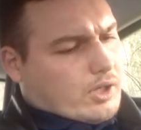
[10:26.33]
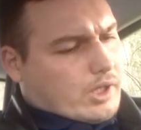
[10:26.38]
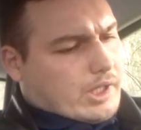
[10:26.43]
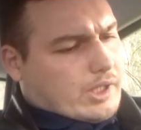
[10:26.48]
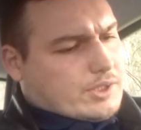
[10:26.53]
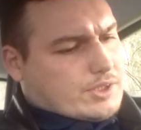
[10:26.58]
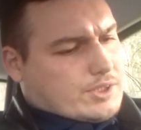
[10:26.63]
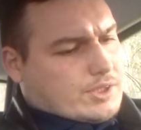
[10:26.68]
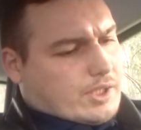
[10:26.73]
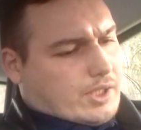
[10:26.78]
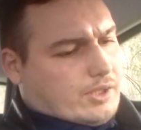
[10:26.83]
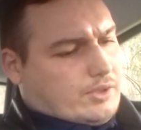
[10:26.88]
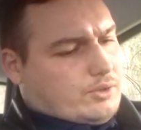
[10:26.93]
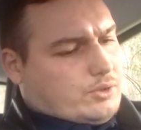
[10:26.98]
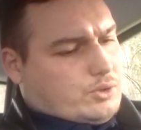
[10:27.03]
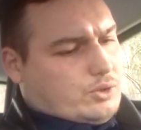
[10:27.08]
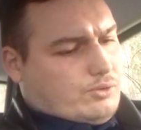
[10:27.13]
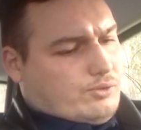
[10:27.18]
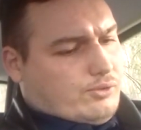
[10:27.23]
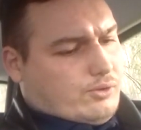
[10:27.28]
Instead, you
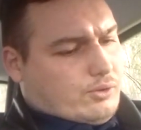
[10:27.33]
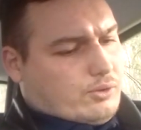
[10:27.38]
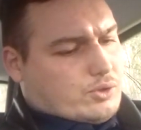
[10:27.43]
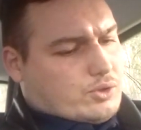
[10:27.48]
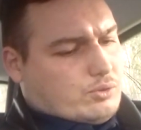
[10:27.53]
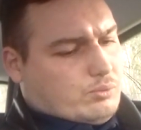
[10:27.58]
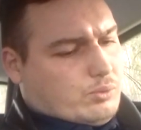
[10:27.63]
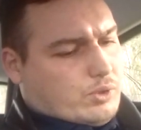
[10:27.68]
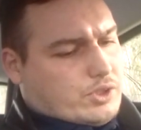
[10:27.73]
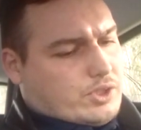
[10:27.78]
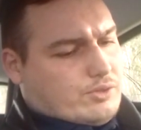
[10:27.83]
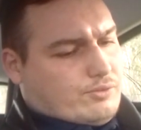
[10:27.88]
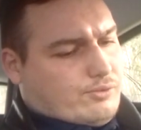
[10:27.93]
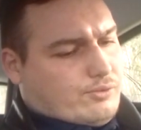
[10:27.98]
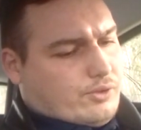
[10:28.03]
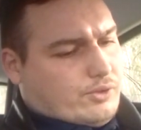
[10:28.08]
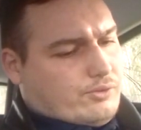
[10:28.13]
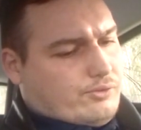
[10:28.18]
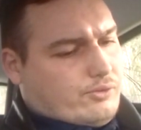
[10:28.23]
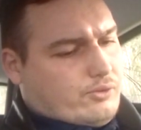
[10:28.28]
should focus on what's in
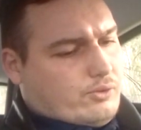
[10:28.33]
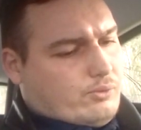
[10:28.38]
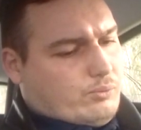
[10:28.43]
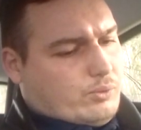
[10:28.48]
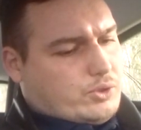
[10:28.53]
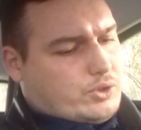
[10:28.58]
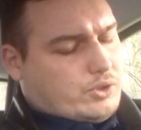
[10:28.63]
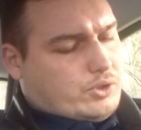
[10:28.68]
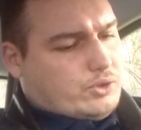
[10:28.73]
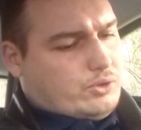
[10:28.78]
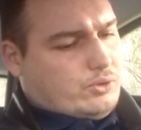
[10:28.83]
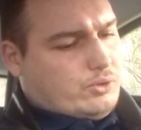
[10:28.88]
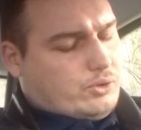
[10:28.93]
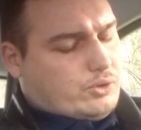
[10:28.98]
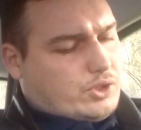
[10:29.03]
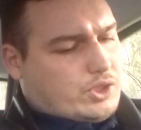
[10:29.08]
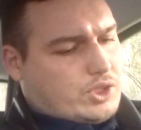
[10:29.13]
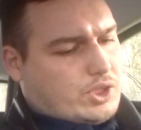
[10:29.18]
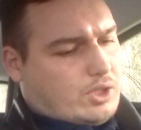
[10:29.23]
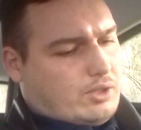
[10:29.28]
front of you and what you can do
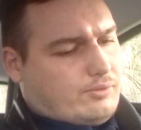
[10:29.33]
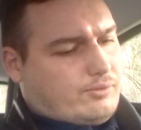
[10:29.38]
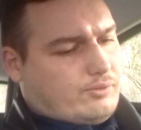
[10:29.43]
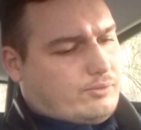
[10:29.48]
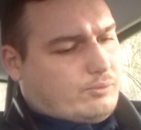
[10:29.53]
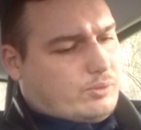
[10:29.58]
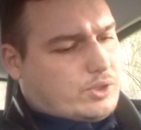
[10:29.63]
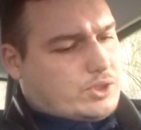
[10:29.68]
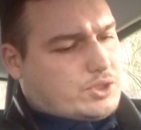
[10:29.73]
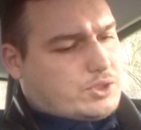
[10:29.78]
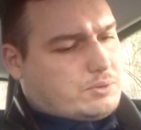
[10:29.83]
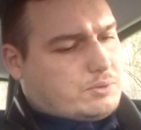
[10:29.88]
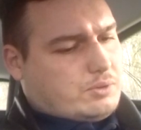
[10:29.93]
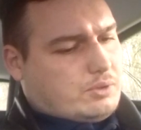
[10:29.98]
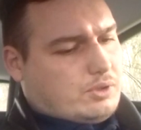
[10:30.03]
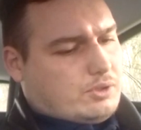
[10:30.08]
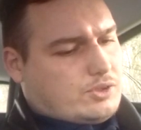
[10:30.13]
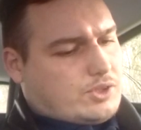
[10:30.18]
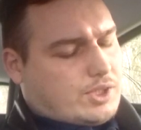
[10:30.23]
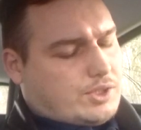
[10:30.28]
yourself and what's
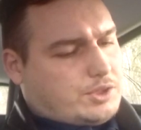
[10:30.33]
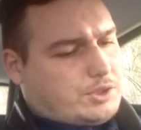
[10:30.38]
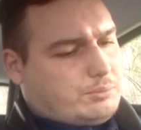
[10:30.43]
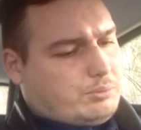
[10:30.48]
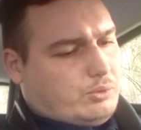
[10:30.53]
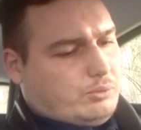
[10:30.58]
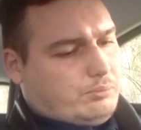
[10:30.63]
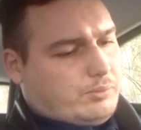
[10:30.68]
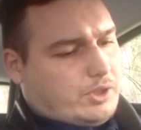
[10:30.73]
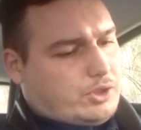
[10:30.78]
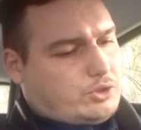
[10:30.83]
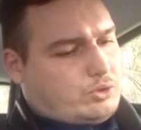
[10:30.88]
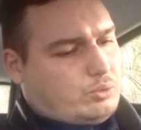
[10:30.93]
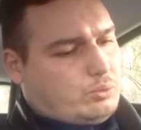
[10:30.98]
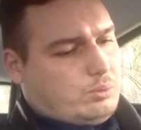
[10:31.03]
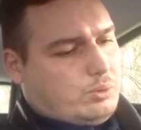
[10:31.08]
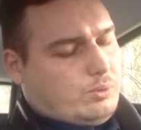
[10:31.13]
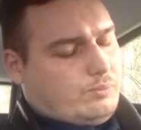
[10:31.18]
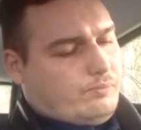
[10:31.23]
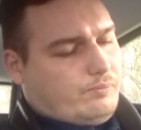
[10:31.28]
tangible,
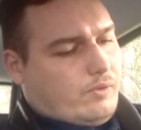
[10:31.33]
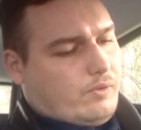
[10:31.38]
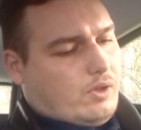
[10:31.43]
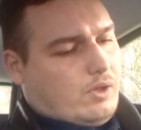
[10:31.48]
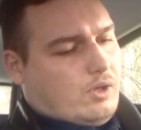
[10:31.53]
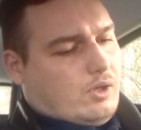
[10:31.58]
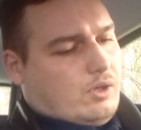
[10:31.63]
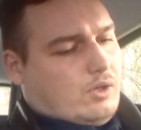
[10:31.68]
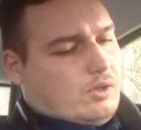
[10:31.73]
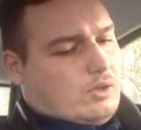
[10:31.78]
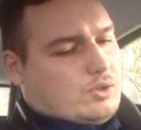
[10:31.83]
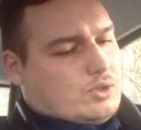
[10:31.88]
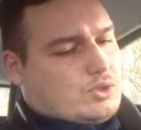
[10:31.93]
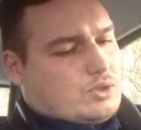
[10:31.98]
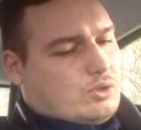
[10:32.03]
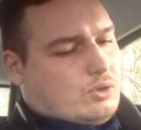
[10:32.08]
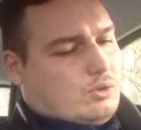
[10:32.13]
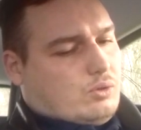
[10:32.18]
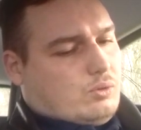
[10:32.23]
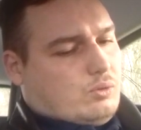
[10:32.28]
measurable.
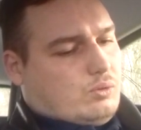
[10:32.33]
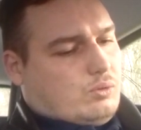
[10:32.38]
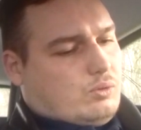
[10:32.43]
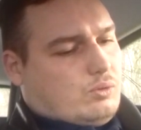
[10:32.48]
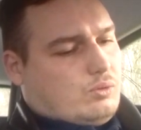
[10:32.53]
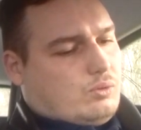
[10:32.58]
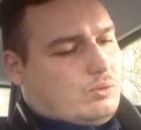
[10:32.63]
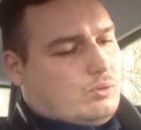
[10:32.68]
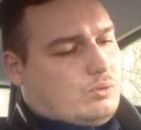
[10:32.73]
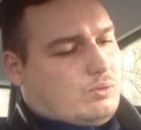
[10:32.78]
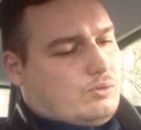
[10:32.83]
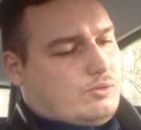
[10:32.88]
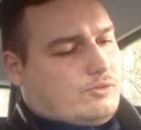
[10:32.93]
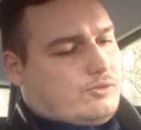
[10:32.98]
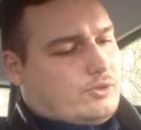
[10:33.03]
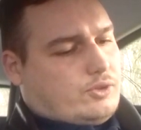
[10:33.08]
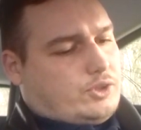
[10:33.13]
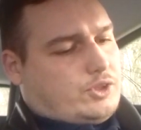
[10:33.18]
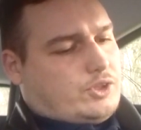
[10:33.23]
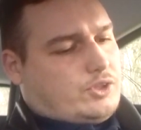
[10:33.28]
So
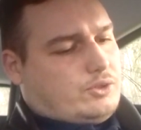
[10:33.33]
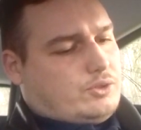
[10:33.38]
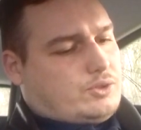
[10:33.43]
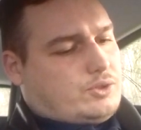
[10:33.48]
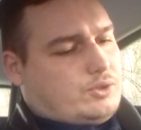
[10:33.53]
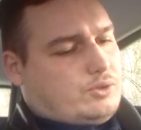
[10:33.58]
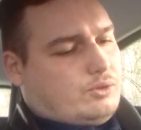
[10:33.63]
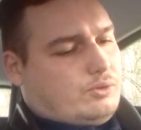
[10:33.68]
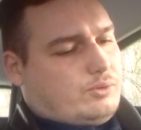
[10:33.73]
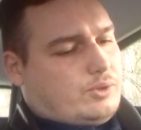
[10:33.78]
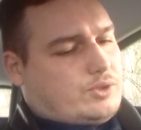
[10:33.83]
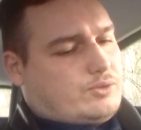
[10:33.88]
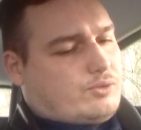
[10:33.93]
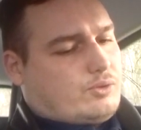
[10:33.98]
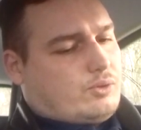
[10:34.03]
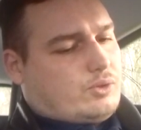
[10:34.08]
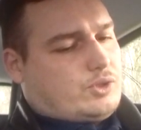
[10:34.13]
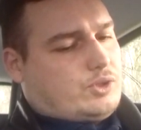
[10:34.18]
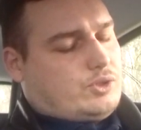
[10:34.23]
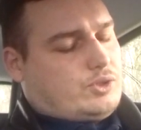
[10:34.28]
first you should always, of
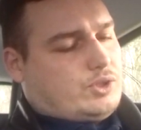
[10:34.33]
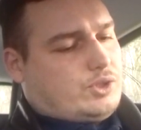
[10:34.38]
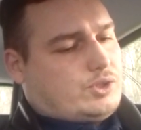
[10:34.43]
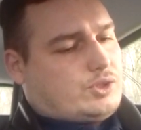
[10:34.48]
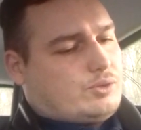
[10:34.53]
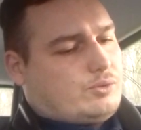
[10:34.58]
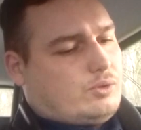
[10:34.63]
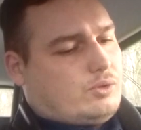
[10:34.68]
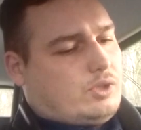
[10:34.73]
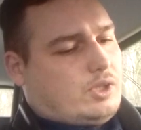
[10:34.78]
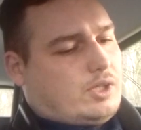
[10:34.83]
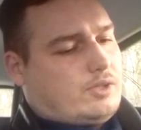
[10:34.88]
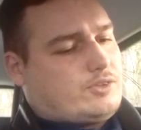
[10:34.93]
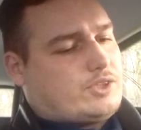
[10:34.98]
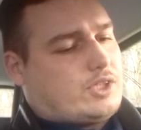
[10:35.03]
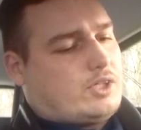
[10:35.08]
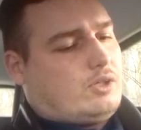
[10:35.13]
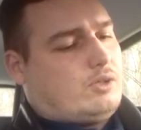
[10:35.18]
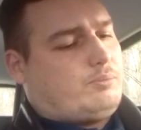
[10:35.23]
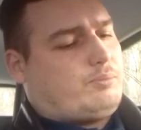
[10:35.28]
course, adjust your own
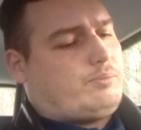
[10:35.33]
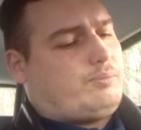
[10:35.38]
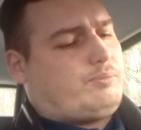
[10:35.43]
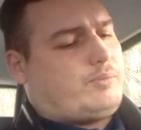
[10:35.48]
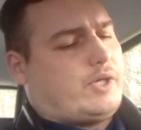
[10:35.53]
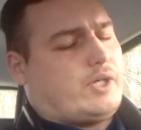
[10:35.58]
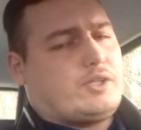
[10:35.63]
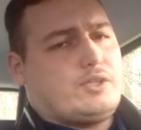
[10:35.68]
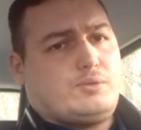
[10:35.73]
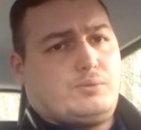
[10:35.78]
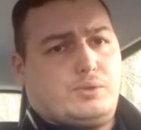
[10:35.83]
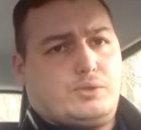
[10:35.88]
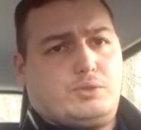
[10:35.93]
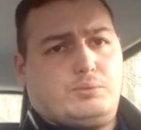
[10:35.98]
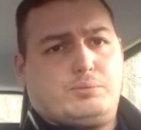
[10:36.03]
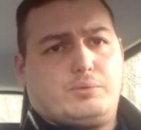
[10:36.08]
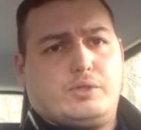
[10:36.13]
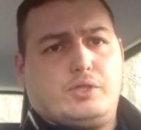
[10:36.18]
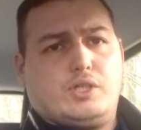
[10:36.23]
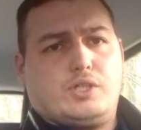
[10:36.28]
lifestyle, practice what you
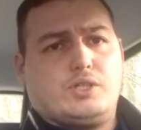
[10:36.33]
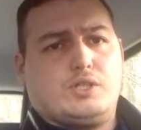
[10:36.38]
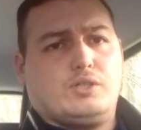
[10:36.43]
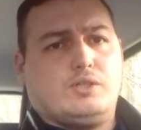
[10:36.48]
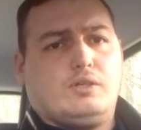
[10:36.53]
preach.